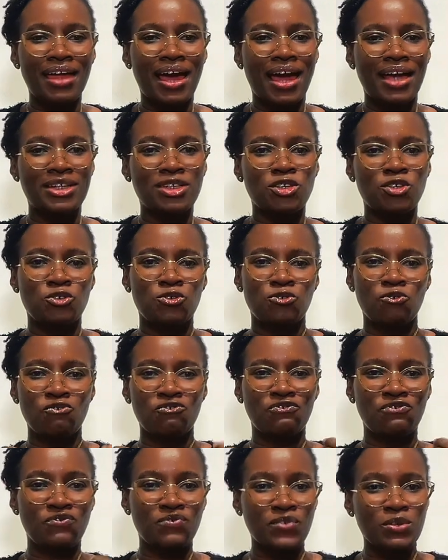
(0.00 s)
that you
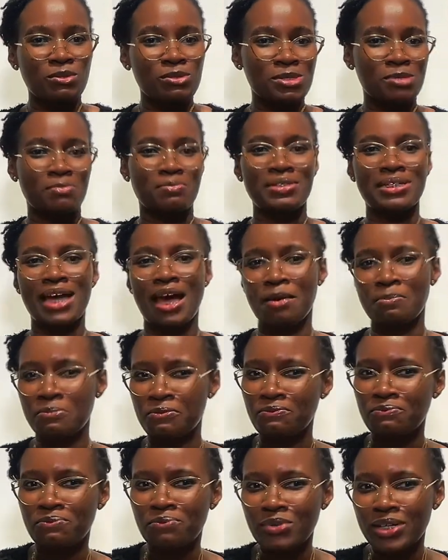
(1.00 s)
don't feel some type
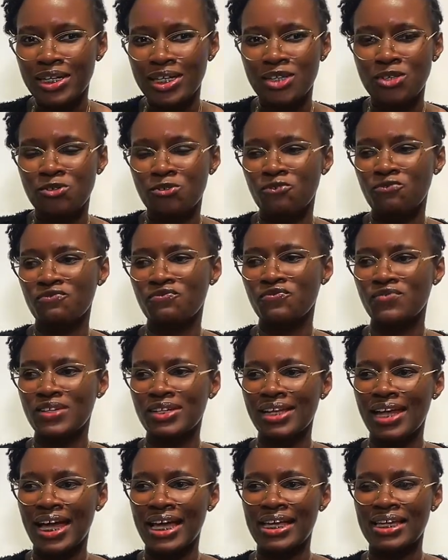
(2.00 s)
of way. You don't
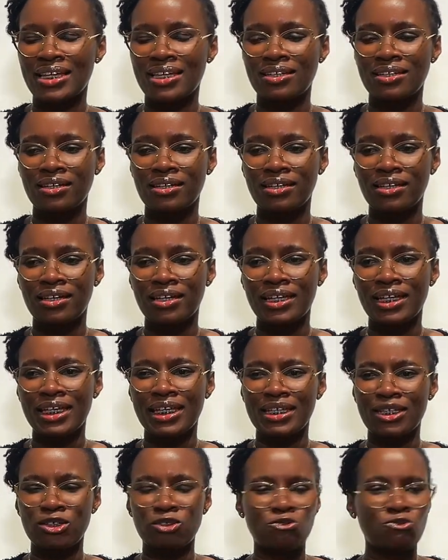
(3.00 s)
feel like
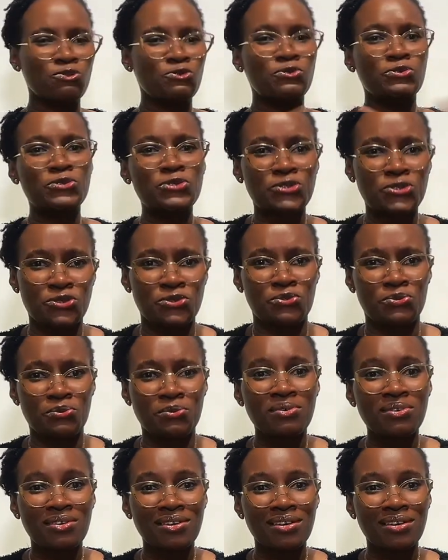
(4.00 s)
he used you.